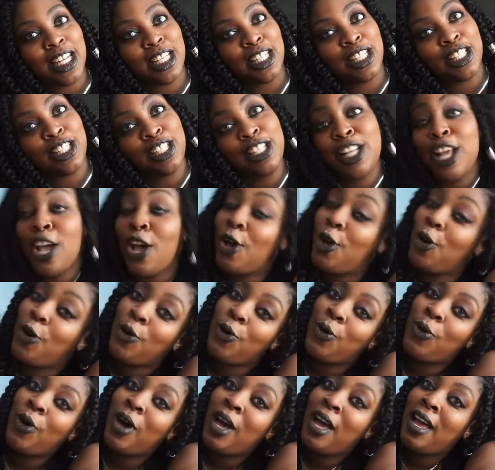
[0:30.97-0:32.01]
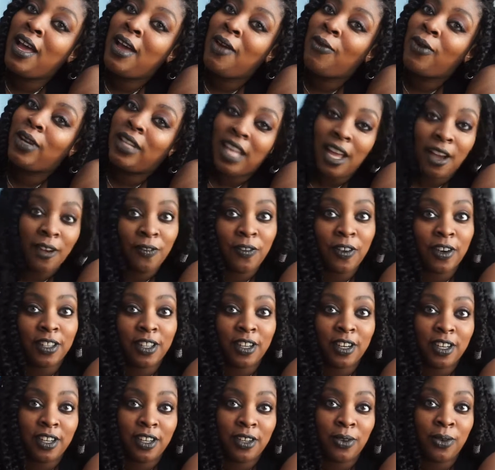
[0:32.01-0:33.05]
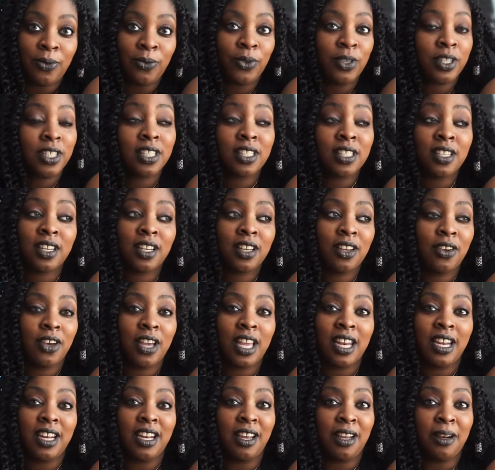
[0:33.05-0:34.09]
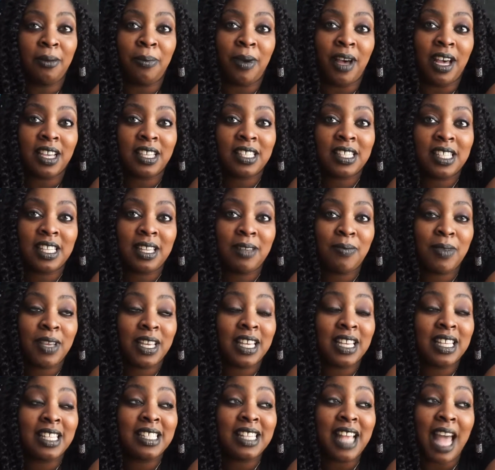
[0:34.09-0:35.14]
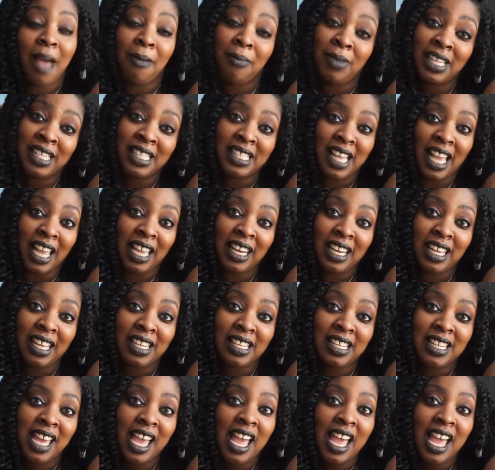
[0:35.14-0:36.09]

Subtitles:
So without further ado, we're just going to go ahead and unbox it because I'm excited.